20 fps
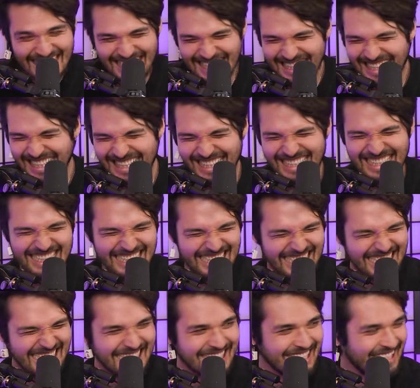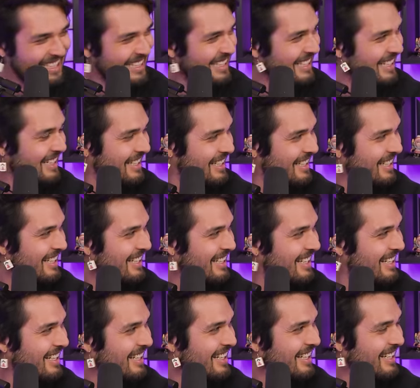
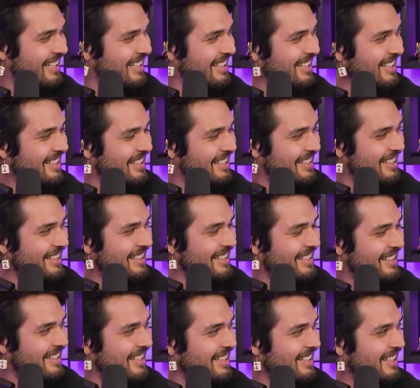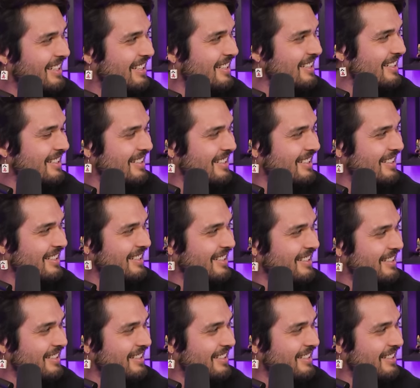This person isn't speaking.